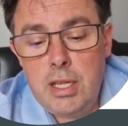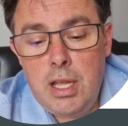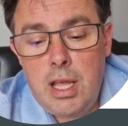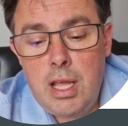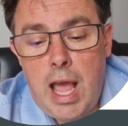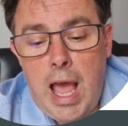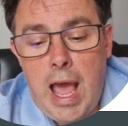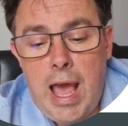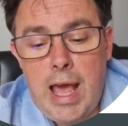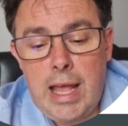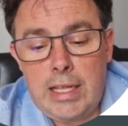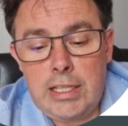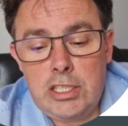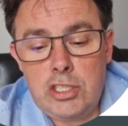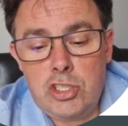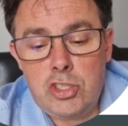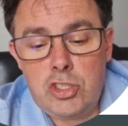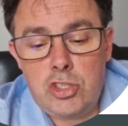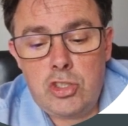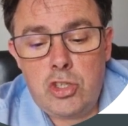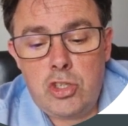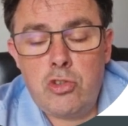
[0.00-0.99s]

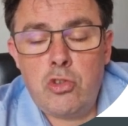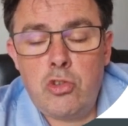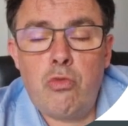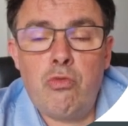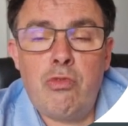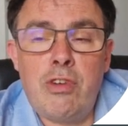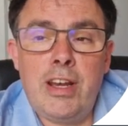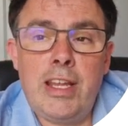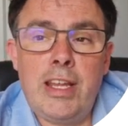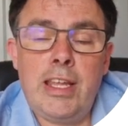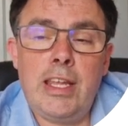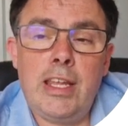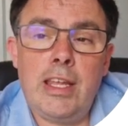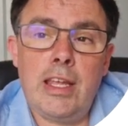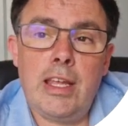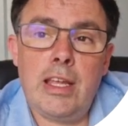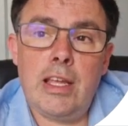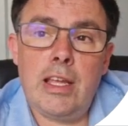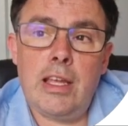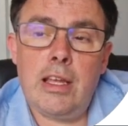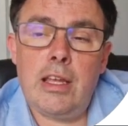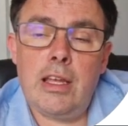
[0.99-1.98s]
And so not really,
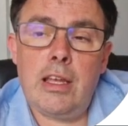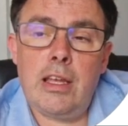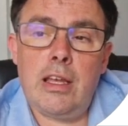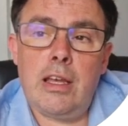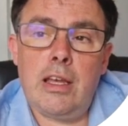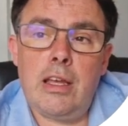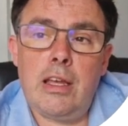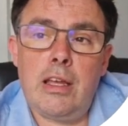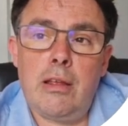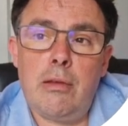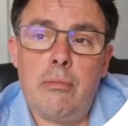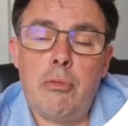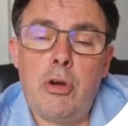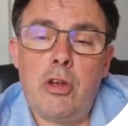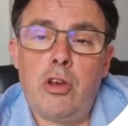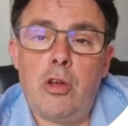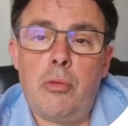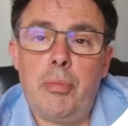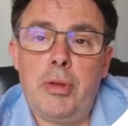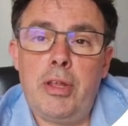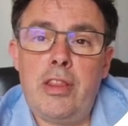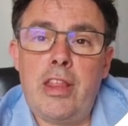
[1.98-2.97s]
it might
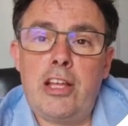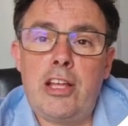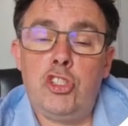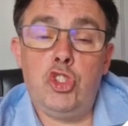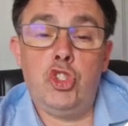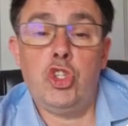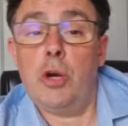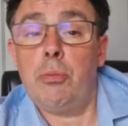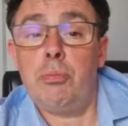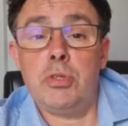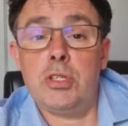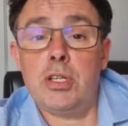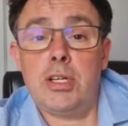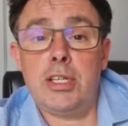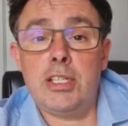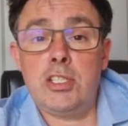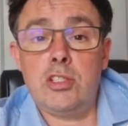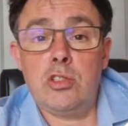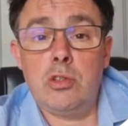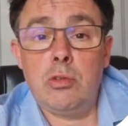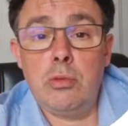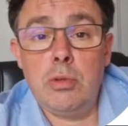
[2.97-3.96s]
not be their job
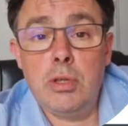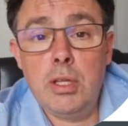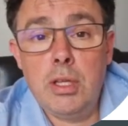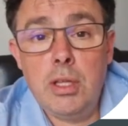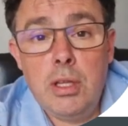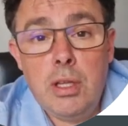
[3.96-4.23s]
title,